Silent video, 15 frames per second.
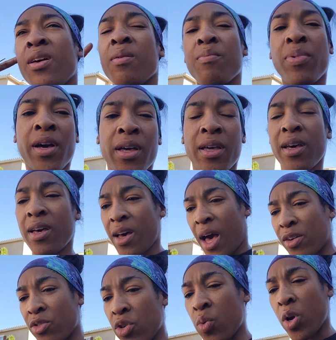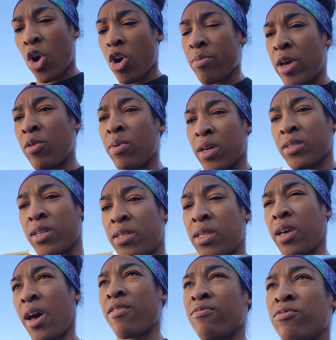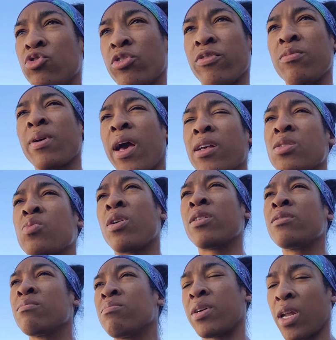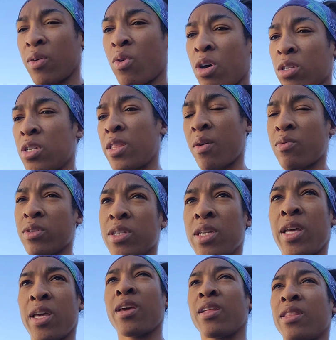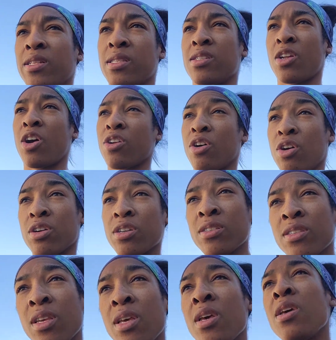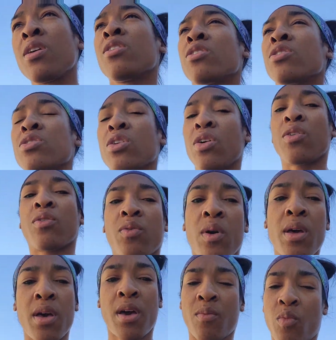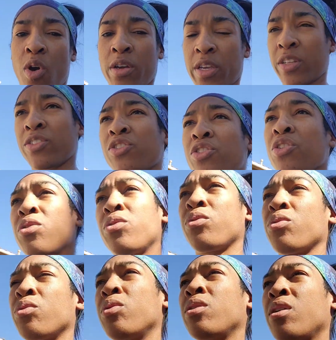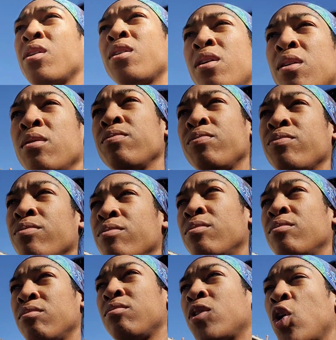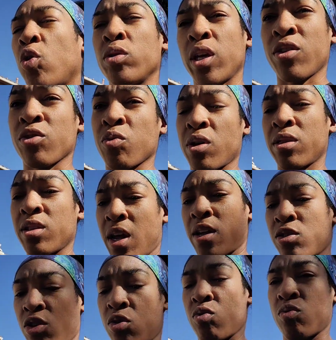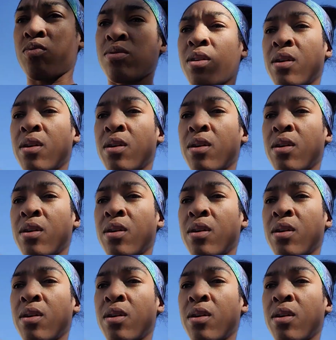But I don't know where our mailbox is. Like, I've driven past one, but I walked to that one today, and that's not ours. So I'm walking to the only other one that I know,